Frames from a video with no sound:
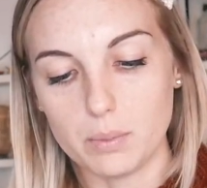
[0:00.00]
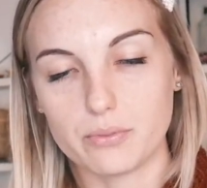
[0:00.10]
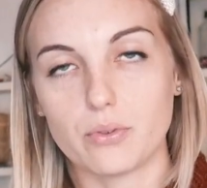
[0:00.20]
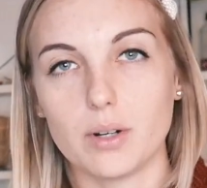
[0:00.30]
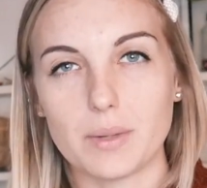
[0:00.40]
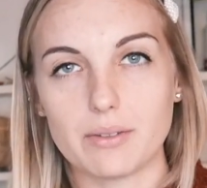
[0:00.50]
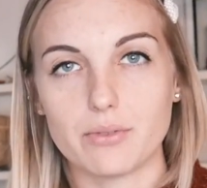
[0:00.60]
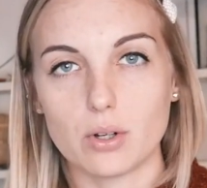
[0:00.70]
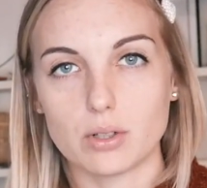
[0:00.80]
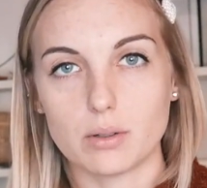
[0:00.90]
Before my
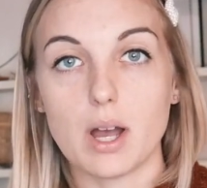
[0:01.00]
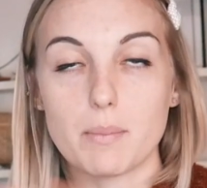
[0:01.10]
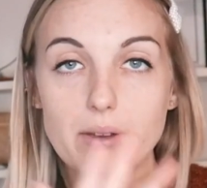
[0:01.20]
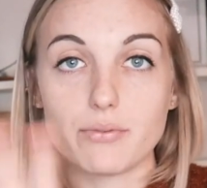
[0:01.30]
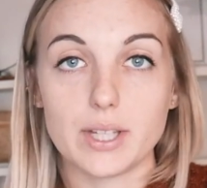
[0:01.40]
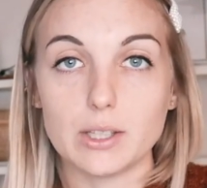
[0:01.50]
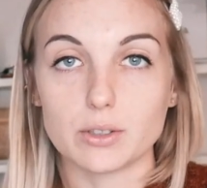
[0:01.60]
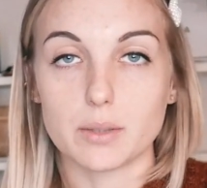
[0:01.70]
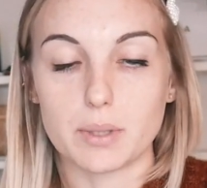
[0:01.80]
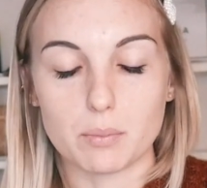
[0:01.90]
feed
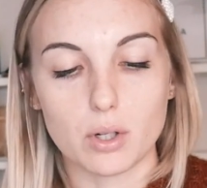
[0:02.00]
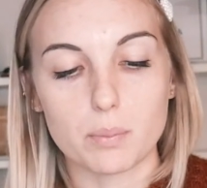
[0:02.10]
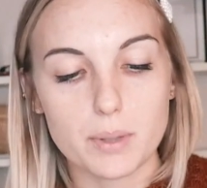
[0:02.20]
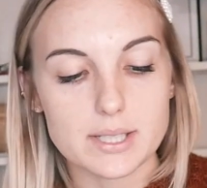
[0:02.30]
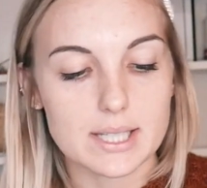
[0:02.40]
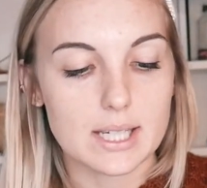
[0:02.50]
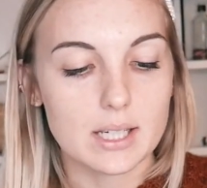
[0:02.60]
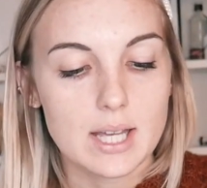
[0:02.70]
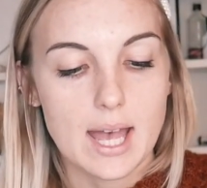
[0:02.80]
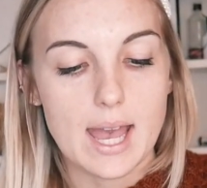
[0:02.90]
looked a bit more
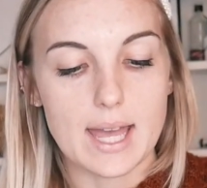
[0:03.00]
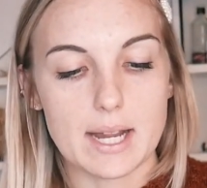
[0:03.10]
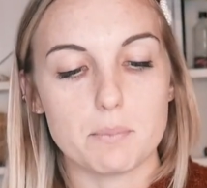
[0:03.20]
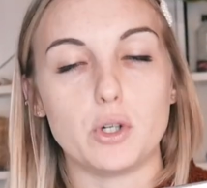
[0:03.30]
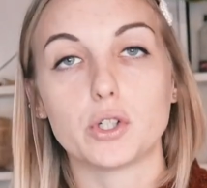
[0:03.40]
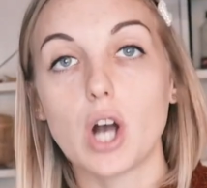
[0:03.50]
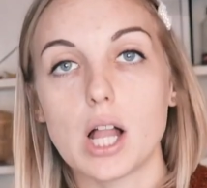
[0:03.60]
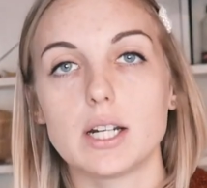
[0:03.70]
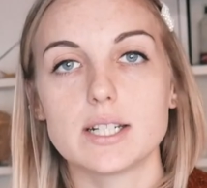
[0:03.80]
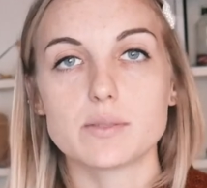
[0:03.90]
busy and had more
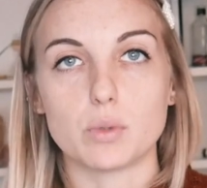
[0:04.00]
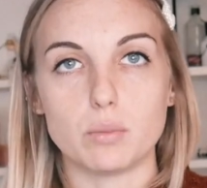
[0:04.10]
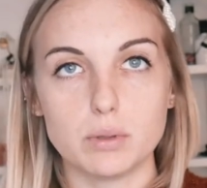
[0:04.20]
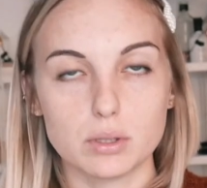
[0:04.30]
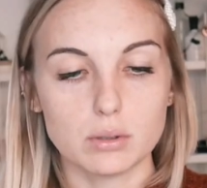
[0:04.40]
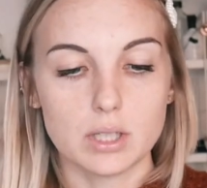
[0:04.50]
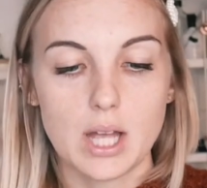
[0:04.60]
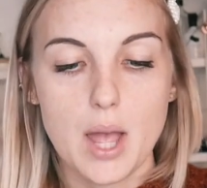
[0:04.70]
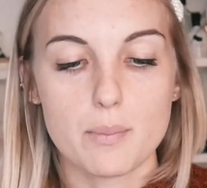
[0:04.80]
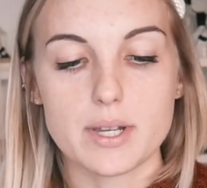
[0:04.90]
colors, more blue,
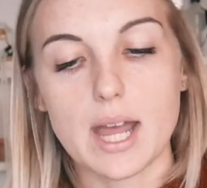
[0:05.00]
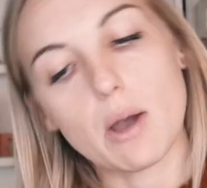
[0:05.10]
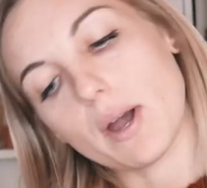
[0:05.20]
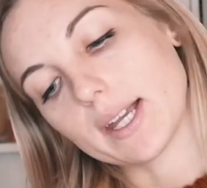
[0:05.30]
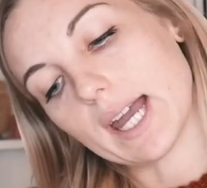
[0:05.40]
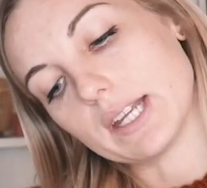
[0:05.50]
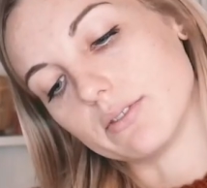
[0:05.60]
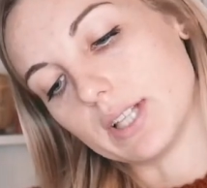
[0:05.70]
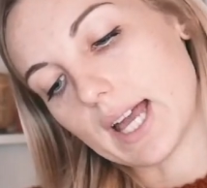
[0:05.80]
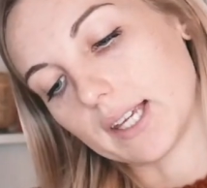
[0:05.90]
but now I kind
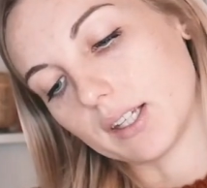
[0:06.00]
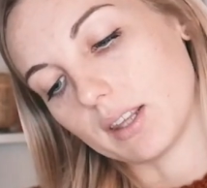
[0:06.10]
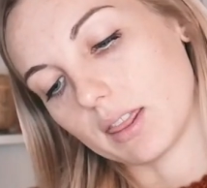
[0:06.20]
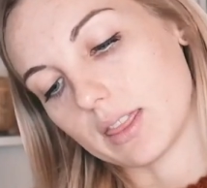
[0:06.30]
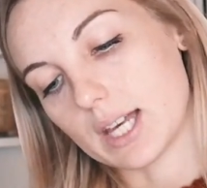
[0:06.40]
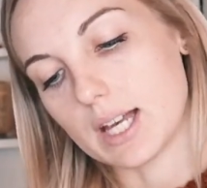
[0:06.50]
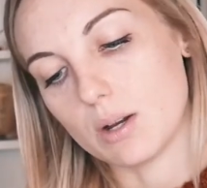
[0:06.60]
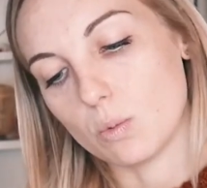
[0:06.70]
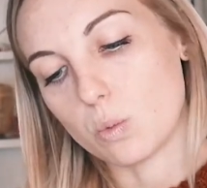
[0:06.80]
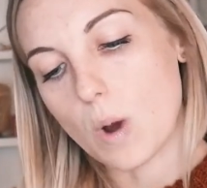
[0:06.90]
of like
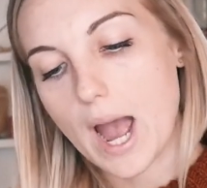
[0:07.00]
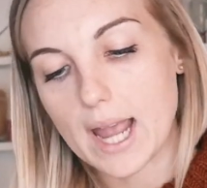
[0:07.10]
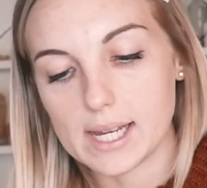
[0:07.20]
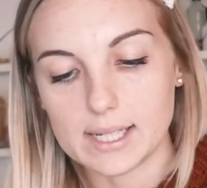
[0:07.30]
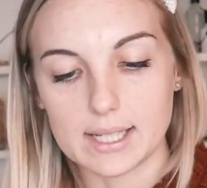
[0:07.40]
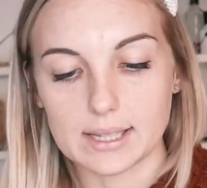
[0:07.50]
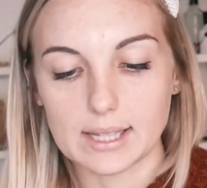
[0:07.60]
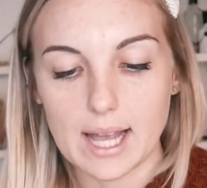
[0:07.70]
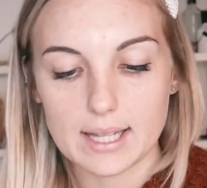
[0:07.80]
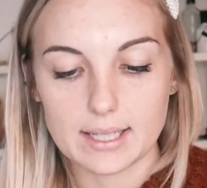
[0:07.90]
the white
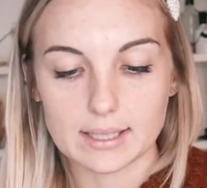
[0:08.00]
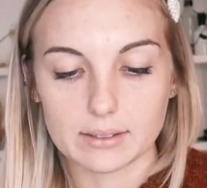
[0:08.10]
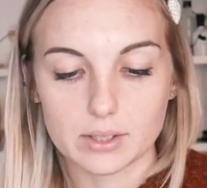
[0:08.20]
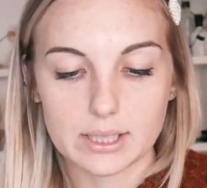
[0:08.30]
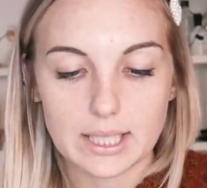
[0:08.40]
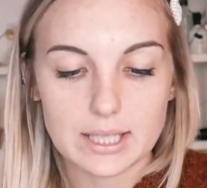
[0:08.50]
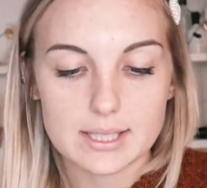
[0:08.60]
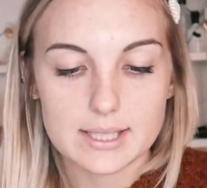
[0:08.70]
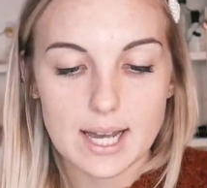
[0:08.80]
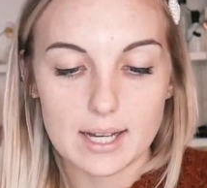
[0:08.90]
and light and
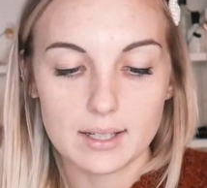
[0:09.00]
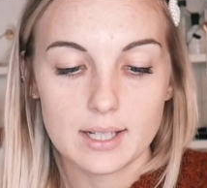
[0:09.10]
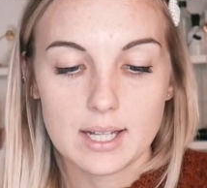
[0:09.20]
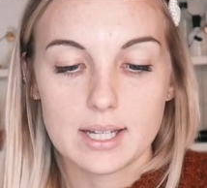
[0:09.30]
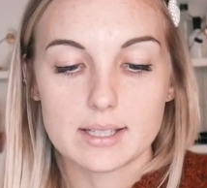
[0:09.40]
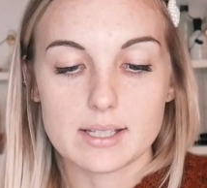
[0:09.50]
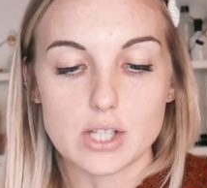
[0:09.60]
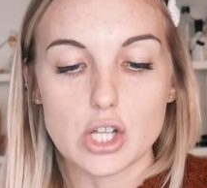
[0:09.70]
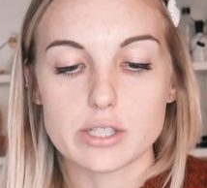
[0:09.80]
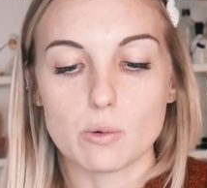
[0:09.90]
clean style.
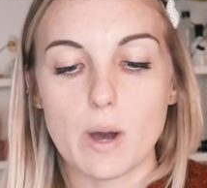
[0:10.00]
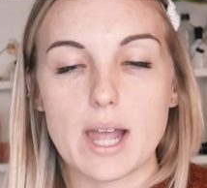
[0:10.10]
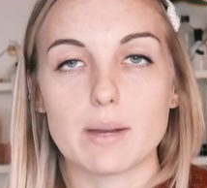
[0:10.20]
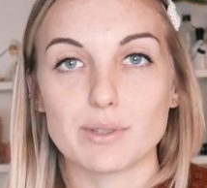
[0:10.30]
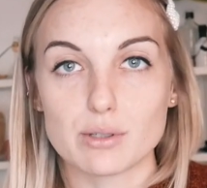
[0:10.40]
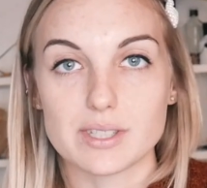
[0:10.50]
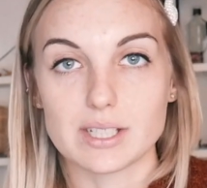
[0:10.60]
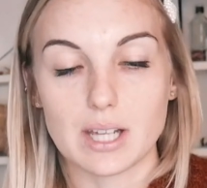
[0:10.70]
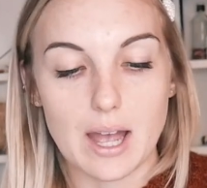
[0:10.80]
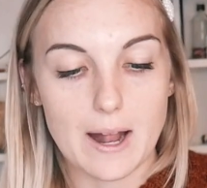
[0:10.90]
That's also why I'm
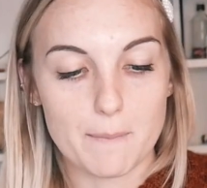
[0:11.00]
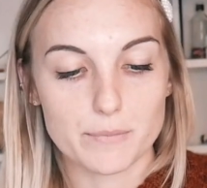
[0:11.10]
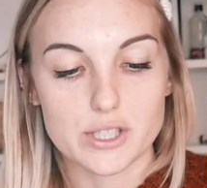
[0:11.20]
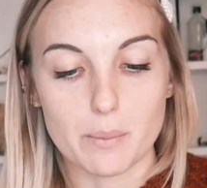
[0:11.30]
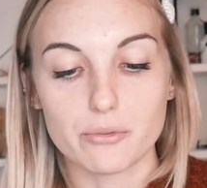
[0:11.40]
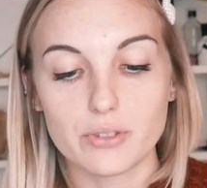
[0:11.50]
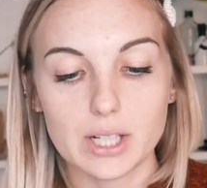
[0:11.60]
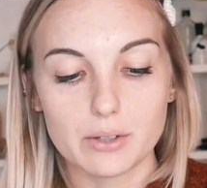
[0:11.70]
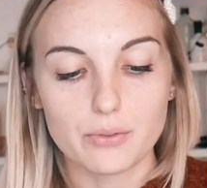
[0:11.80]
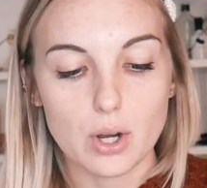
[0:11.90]
using some
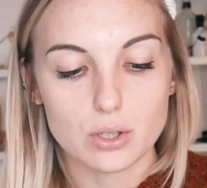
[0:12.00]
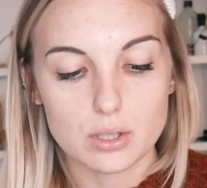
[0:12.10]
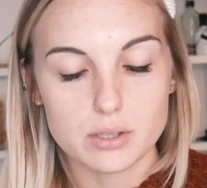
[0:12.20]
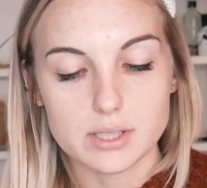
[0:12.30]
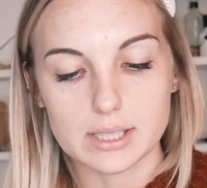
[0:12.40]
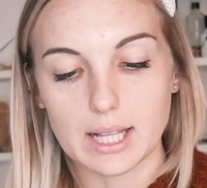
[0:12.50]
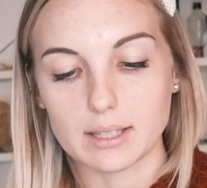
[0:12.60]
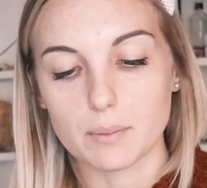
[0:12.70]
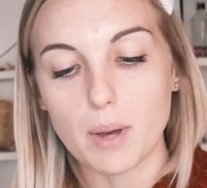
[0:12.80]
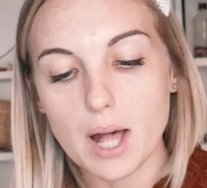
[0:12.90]
filler photos
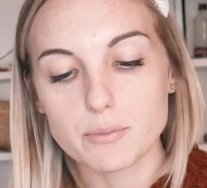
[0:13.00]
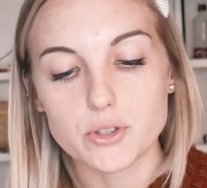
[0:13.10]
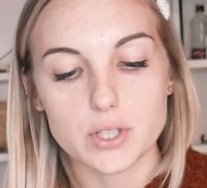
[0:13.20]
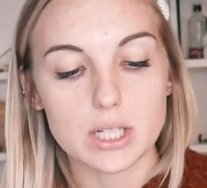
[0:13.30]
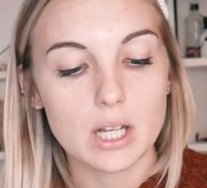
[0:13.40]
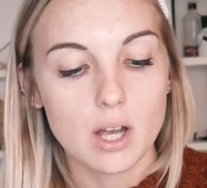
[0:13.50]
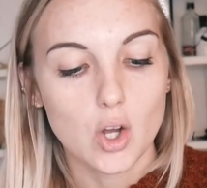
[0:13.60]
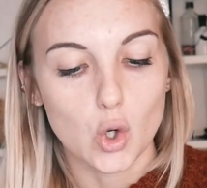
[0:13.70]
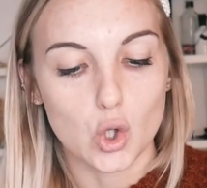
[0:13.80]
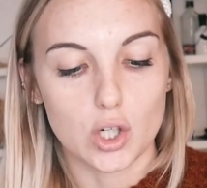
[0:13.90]
like the palm tree
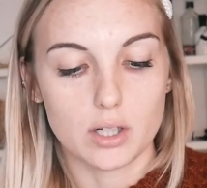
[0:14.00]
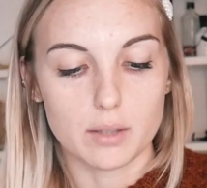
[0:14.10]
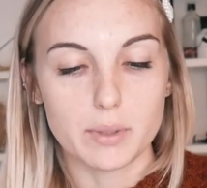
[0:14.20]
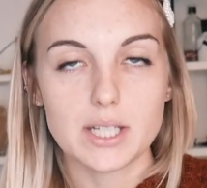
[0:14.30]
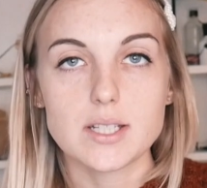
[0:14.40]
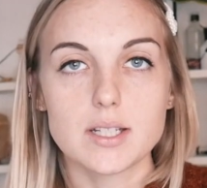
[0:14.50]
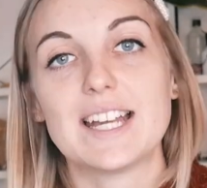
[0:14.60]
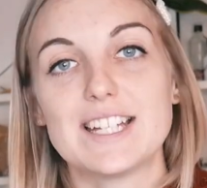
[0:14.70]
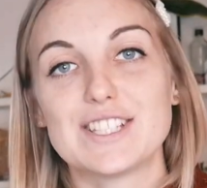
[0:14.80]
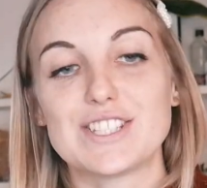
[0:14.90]
or the
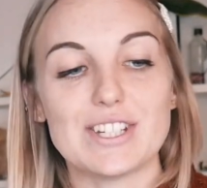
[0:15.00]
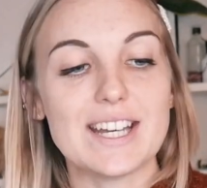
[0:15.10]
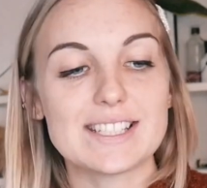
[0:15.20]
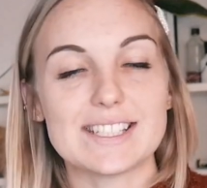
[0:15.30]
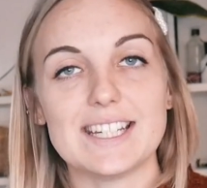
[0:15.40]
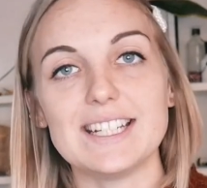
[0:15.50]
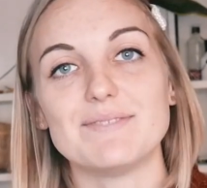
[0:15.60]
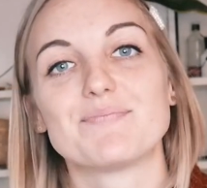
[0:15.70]
beach. So that's it.